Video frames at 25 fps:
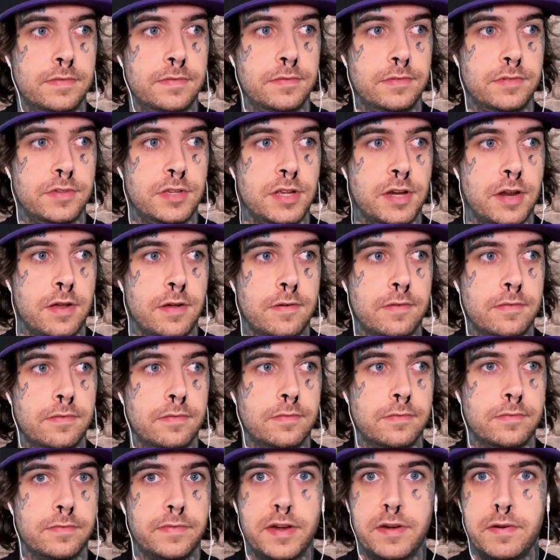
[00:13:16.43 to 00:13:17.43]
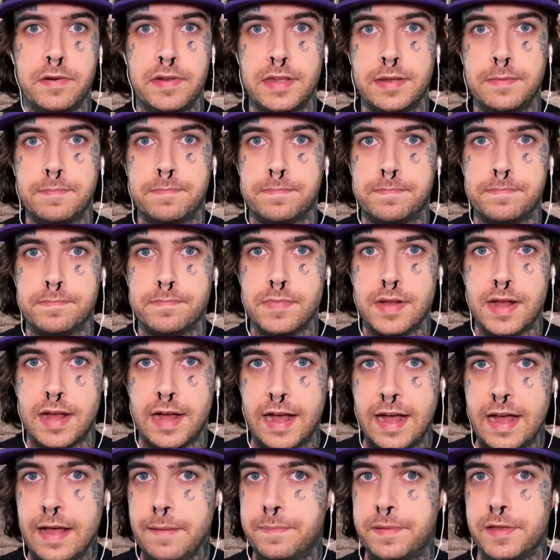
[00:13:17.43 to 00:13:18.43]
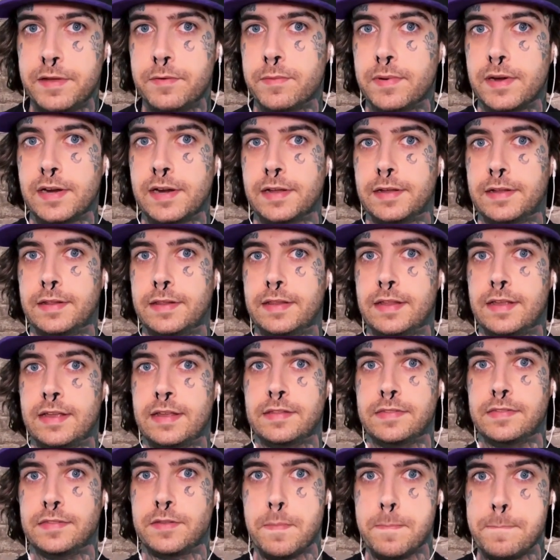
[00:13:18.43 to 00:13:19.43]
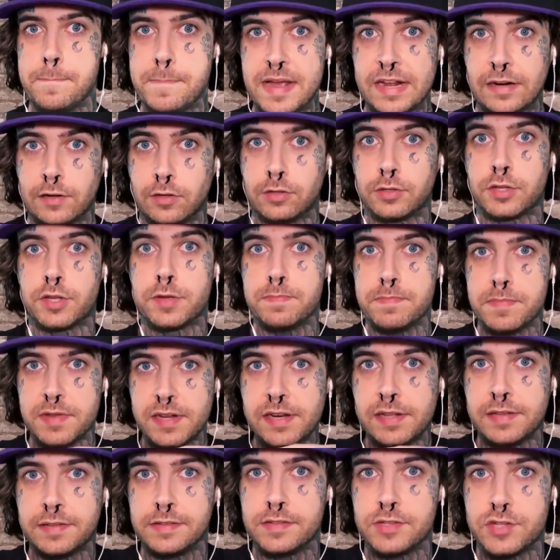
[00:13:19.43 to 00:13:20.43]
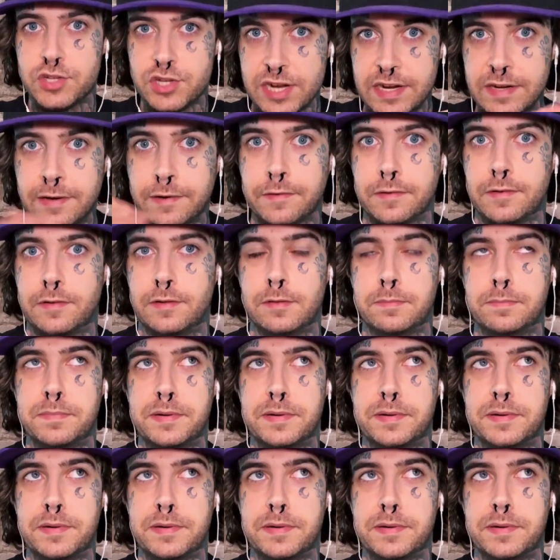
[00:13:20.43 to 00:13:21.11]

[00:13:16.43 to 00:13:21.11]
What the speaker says: very happy with it in the metal community in general.